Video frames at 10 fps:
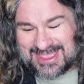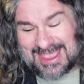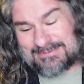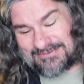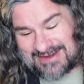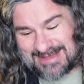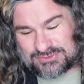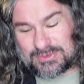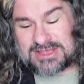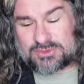amplifier
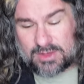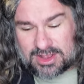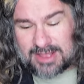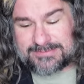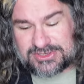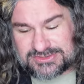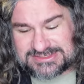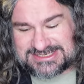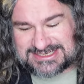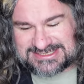amps. We got the Qualcomm
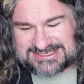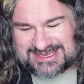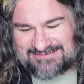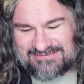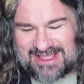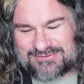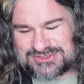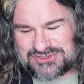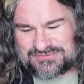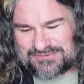QCC
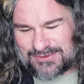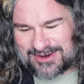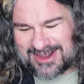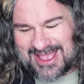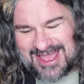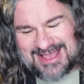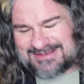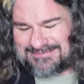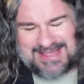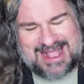5124
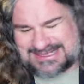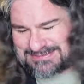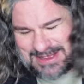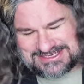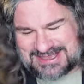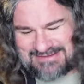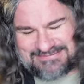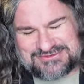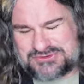XMOS stuff.